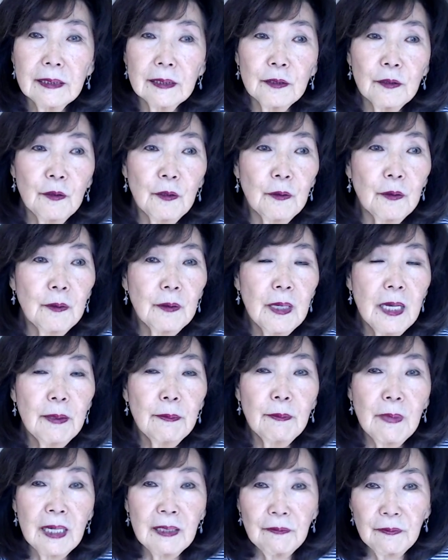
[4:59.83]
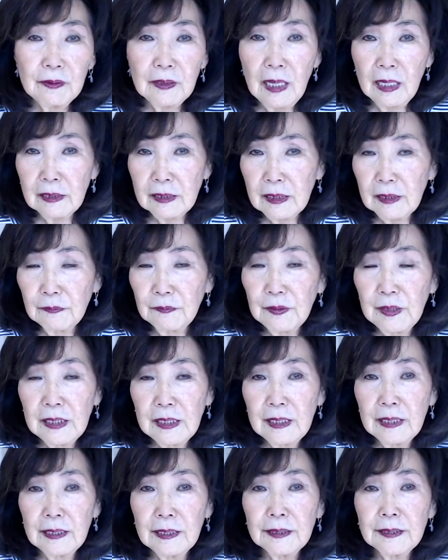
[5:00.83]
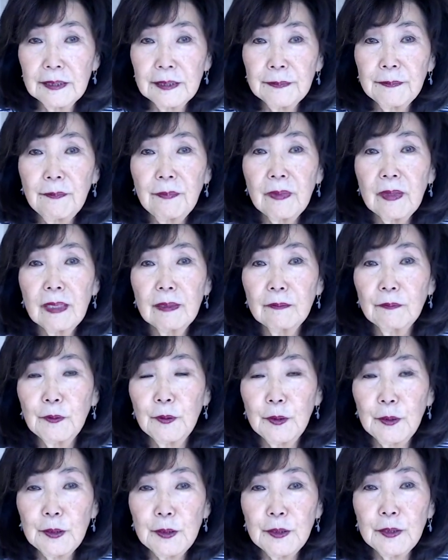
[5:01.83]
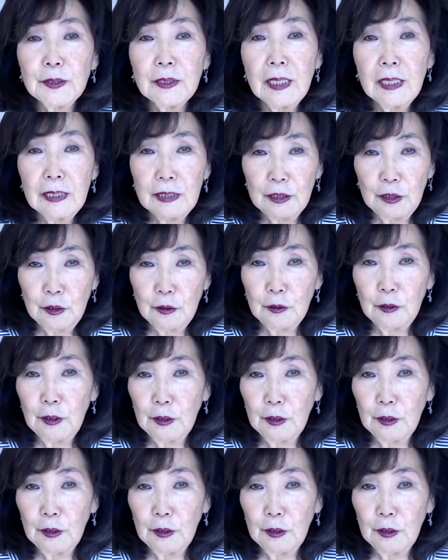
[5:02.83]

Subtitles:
So my philosophy is, first, you